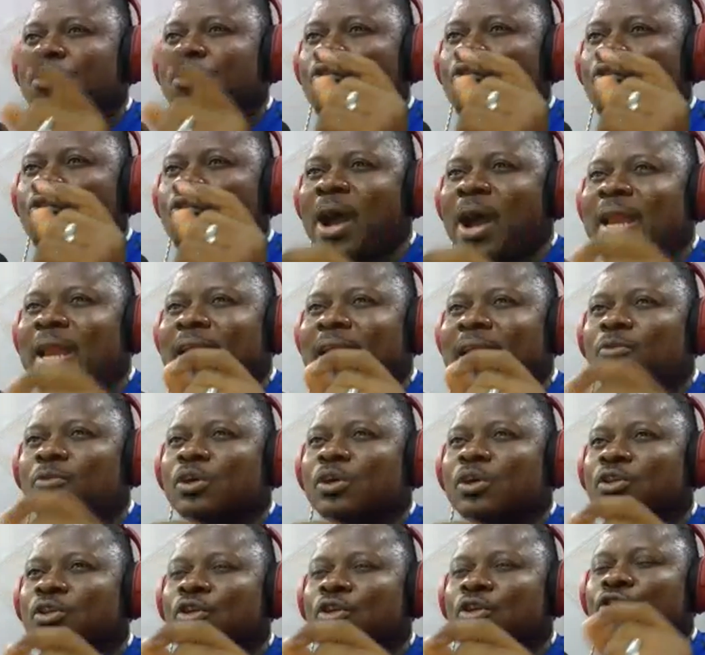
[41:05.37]
while he
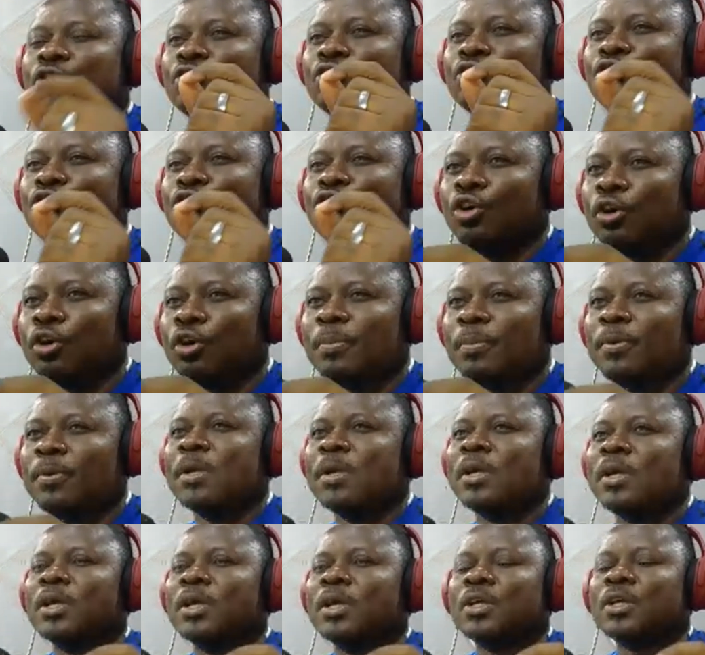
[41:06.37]
was on the job.
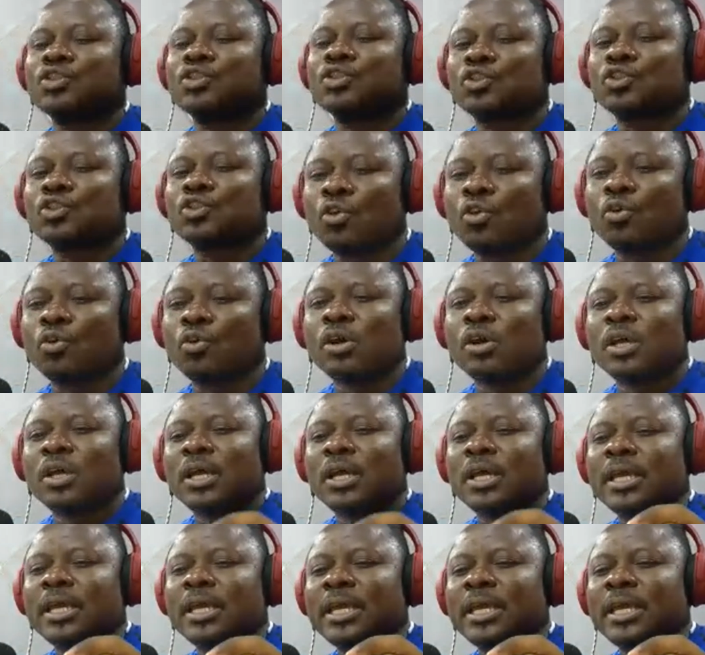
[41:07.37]
So,